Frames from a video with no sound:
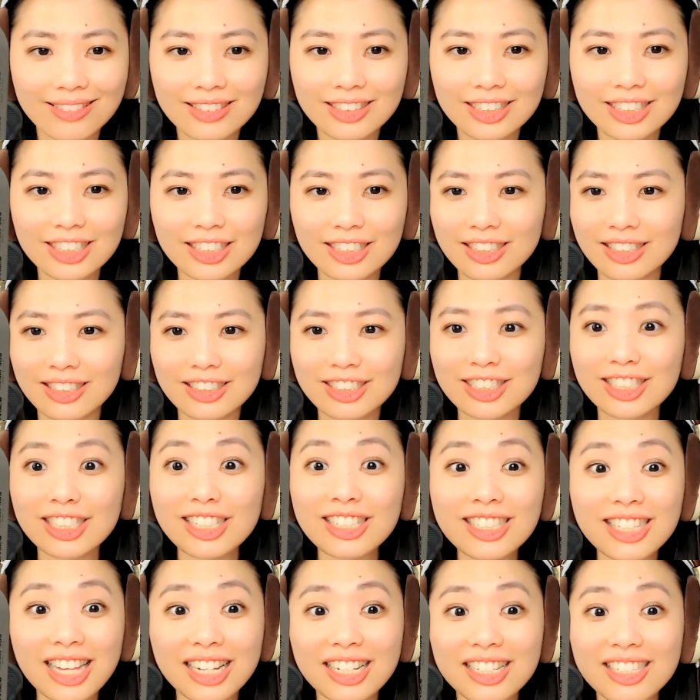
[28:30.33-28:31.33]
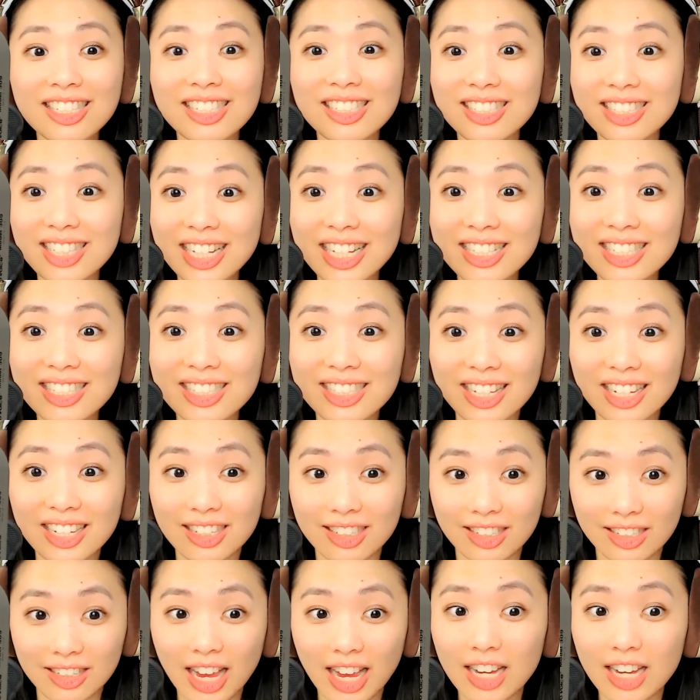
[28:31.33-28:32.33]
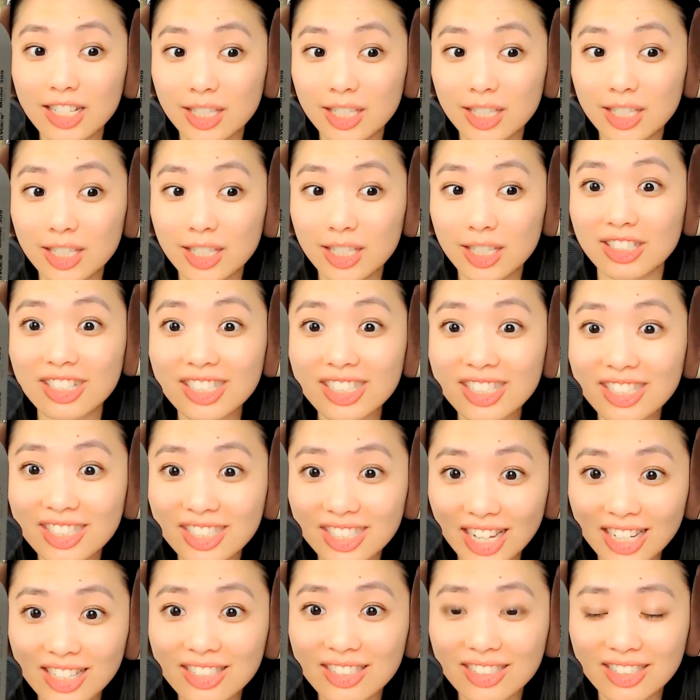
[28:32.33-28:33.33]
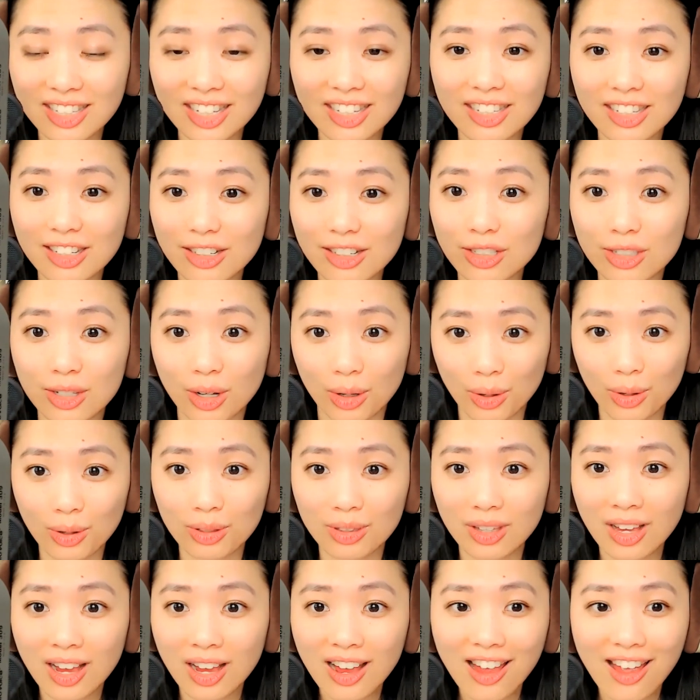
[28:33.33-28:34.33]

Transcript: she she's like 60 i swear she's 60 years old